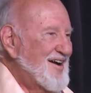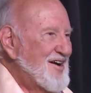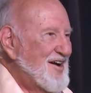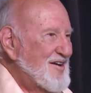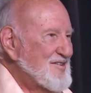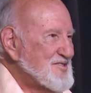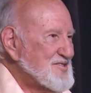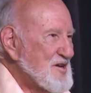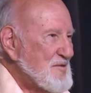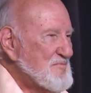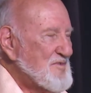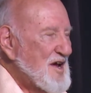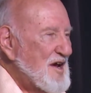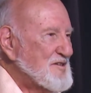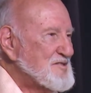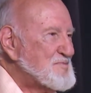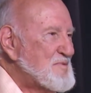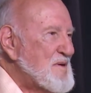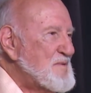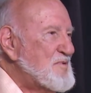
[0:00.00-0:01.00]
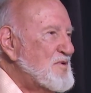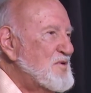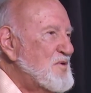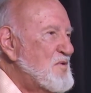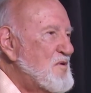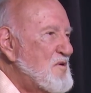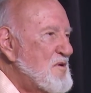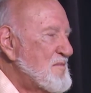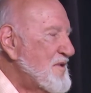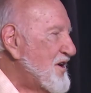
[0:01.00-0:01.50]
Sometimes
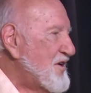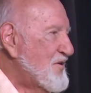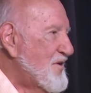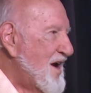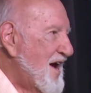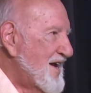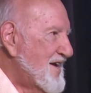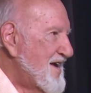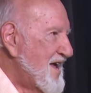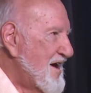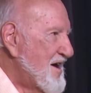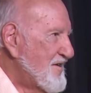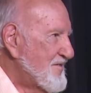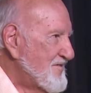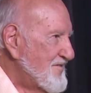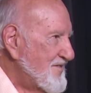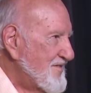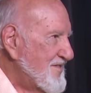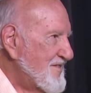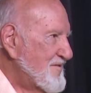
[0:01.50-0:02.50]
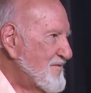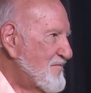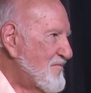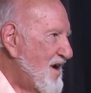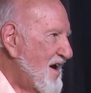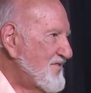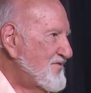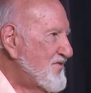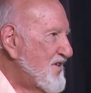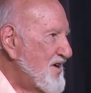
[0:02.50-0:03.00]
people want me to write down
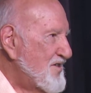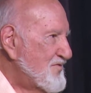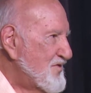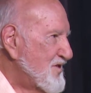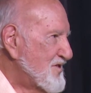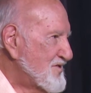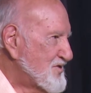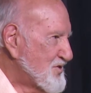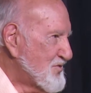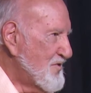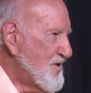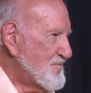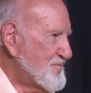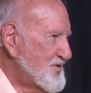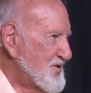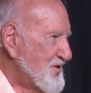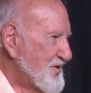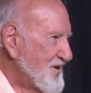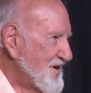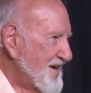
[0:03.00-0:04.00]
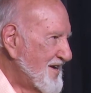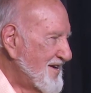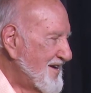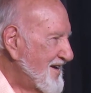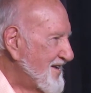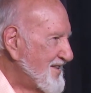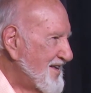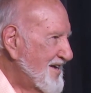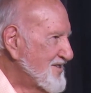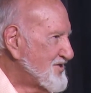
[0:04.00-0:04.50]
my favorite scripture,
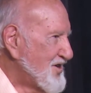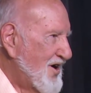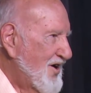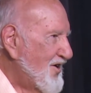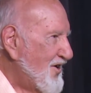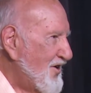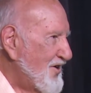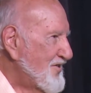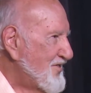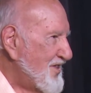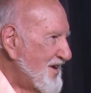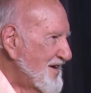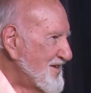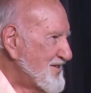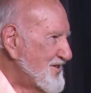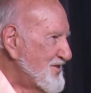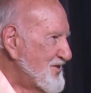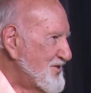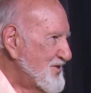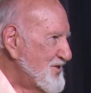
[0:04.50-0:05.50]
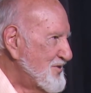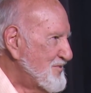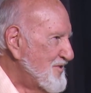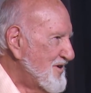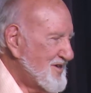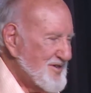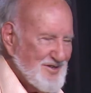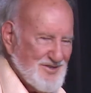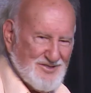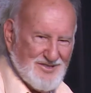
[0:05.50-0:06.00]
and that's a hard thing to do
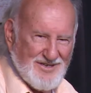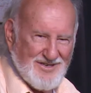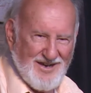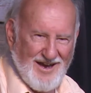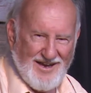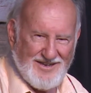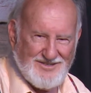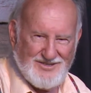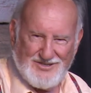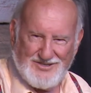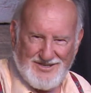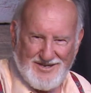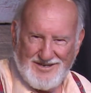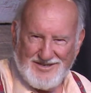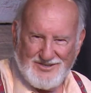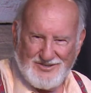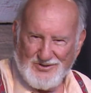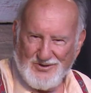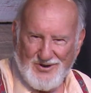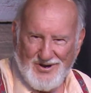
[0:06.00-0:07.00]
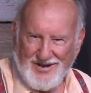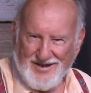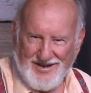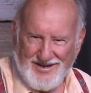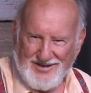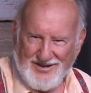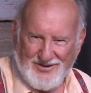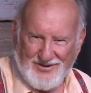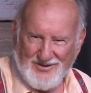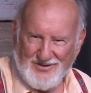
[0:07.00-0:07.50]
because I just enjoy it.
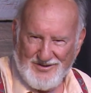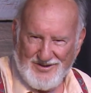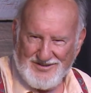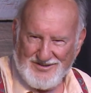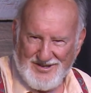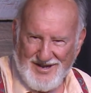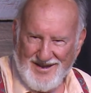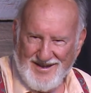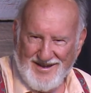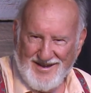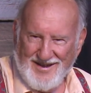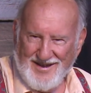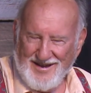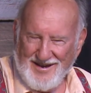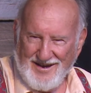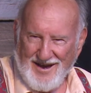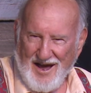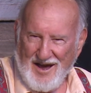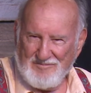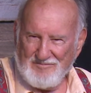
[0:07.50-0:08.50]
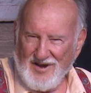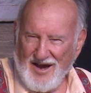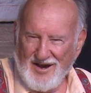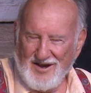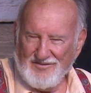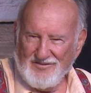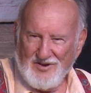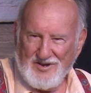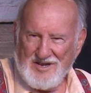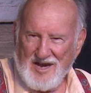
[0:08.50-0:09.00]
You know,
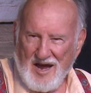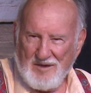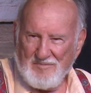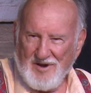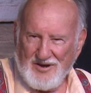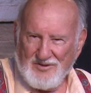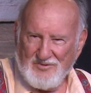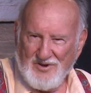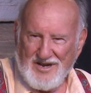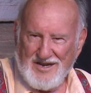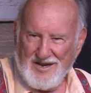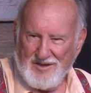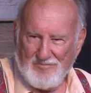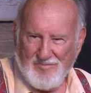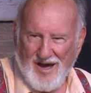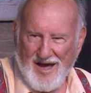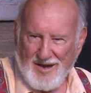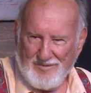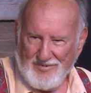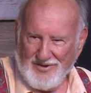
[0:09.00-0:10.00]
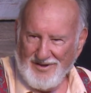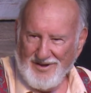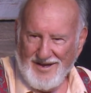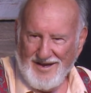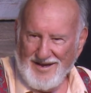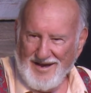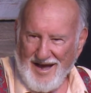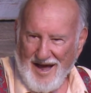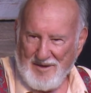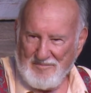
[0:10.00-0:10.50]
every time I read the Bible,
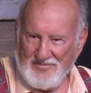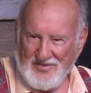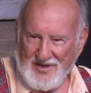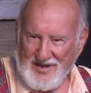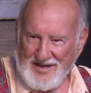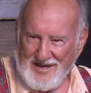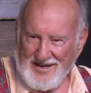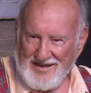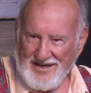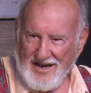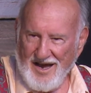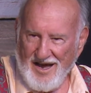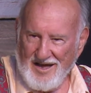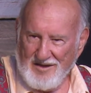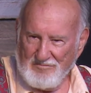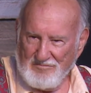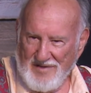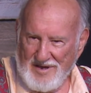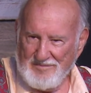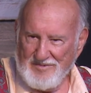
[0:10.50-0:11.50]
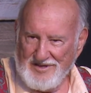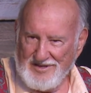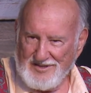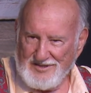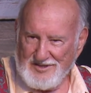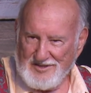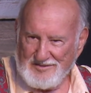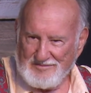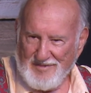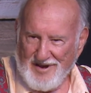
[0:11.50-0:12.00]
I'm thinking, nah, maybe
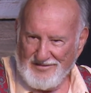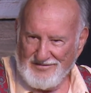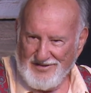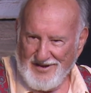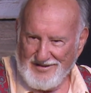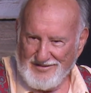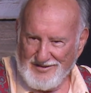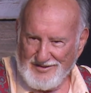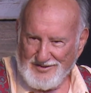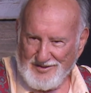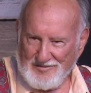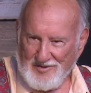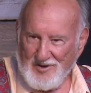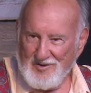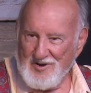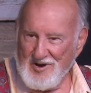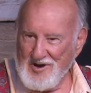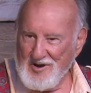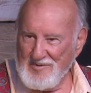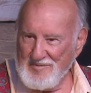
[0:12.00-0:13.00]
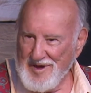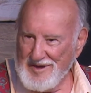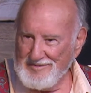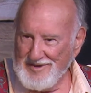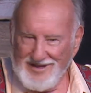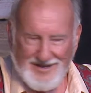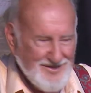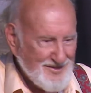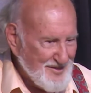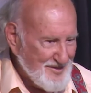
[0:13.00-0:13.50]
this is my favorite scripture. No,
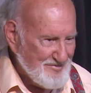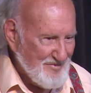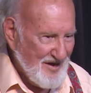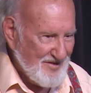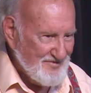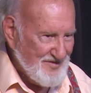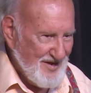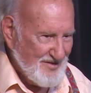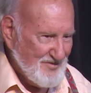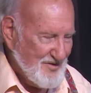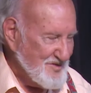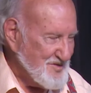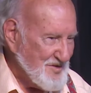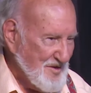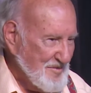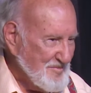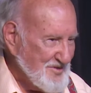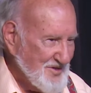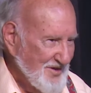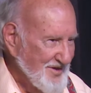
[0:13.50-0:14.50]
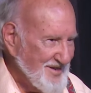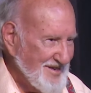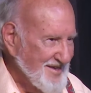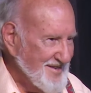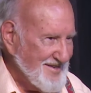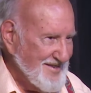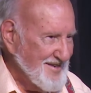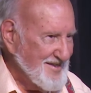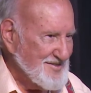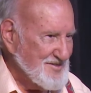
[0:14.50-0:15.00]
maybe this is my favorite
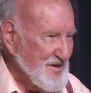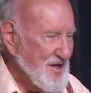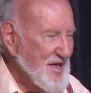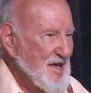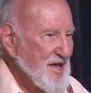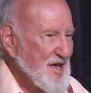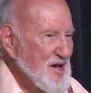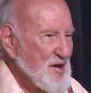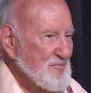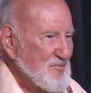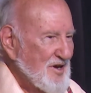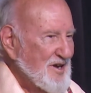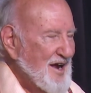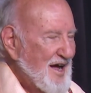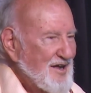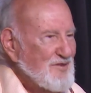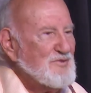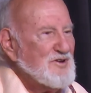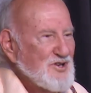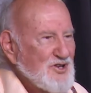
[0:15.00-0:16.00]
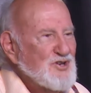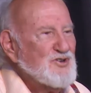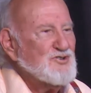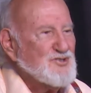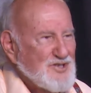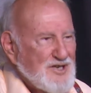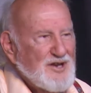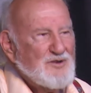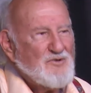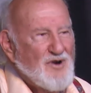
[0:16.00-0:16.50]
scripture. But I will
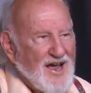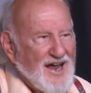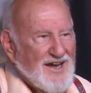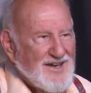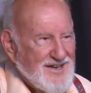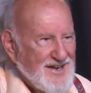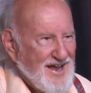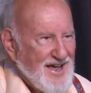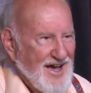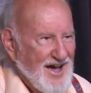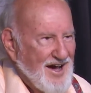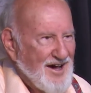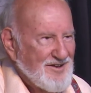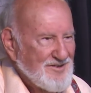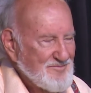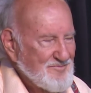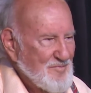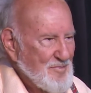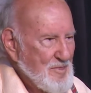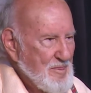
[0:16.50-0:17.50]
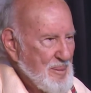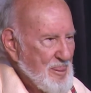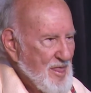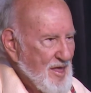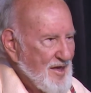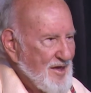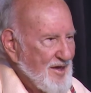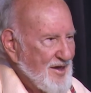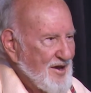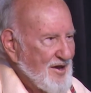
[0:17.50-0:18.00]
usually write down
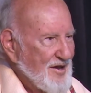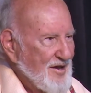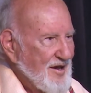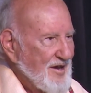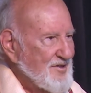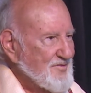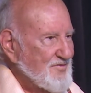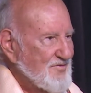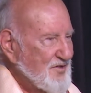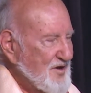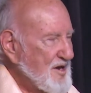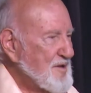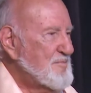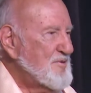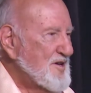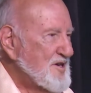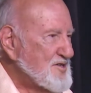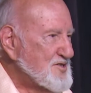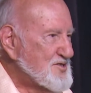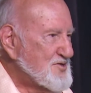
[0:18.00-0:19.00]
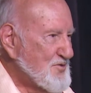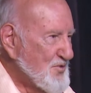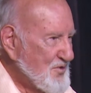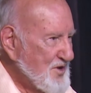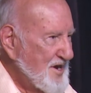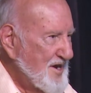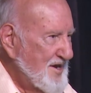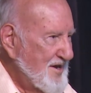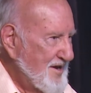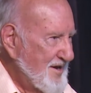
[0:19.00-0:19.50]
Philippians
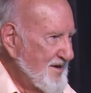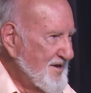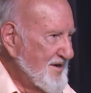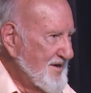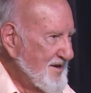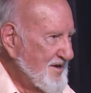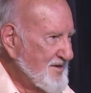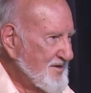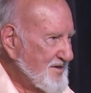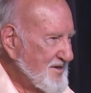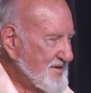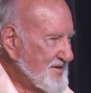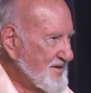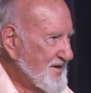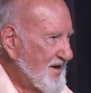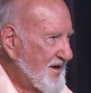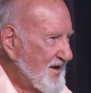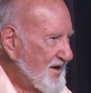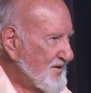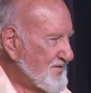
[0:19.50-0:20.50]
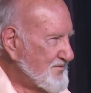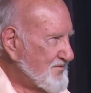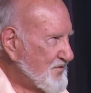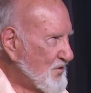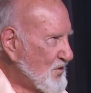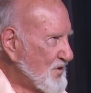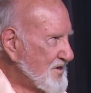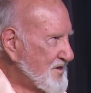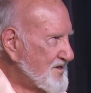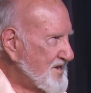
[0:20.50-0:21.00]

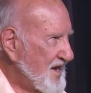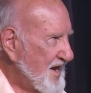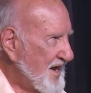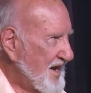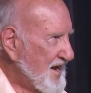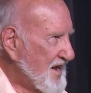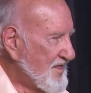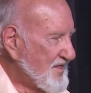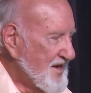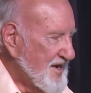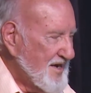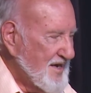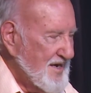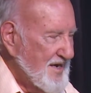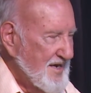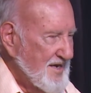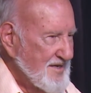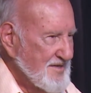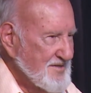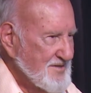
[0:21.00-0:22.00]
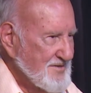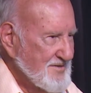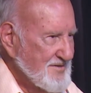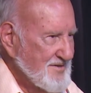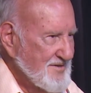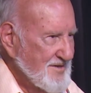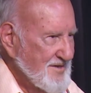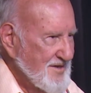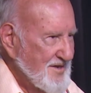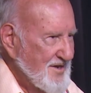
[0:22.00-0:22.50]
3:14, I think it is,
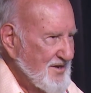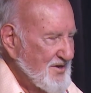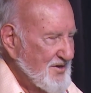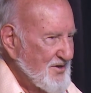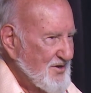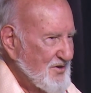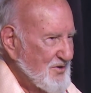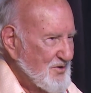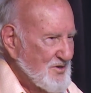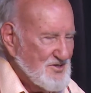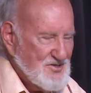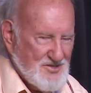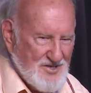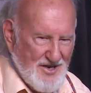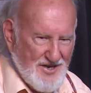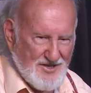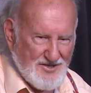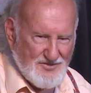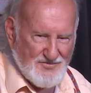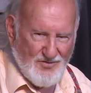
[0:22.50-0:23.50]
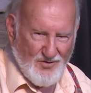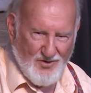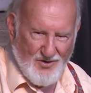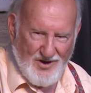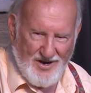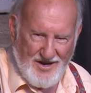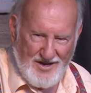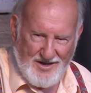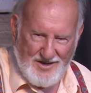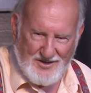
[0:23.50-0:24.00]
which says, for
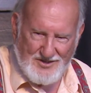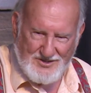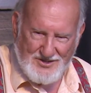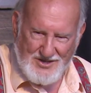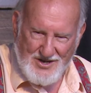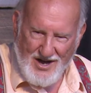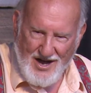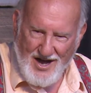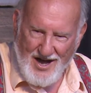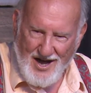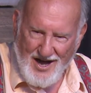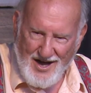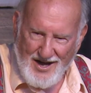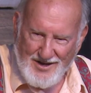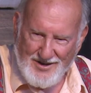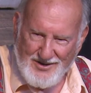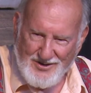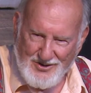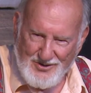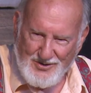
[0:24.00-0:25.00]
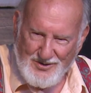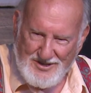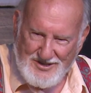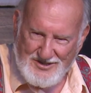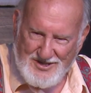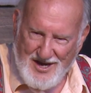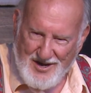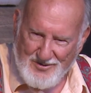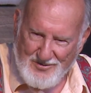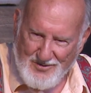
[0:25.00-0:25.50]
it is God who
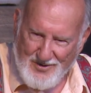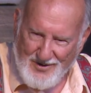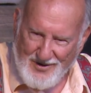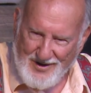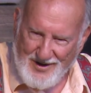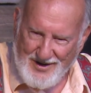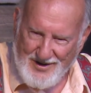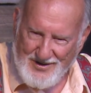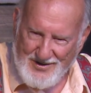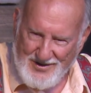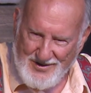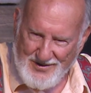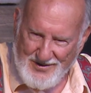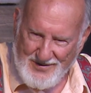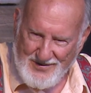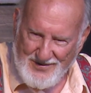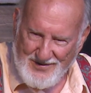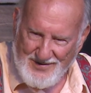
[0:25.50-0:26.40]
is at work in you.